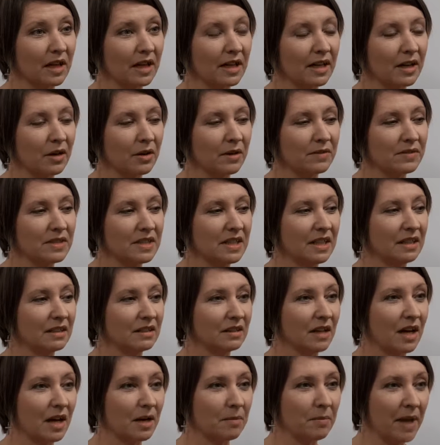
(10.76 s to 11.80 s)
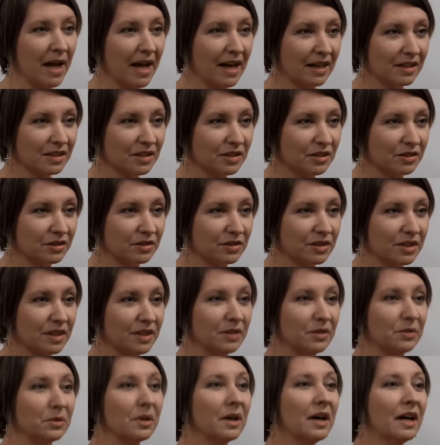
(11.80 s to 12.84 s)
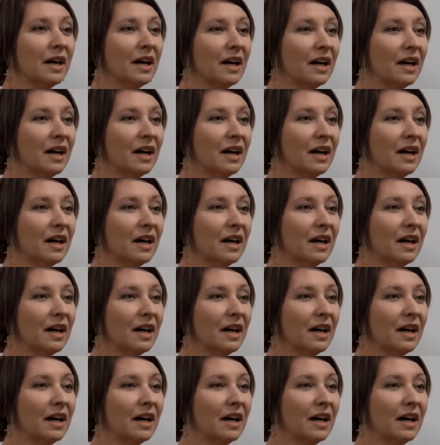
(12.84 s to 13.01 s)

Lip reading: I know I've seen a lot of pastors who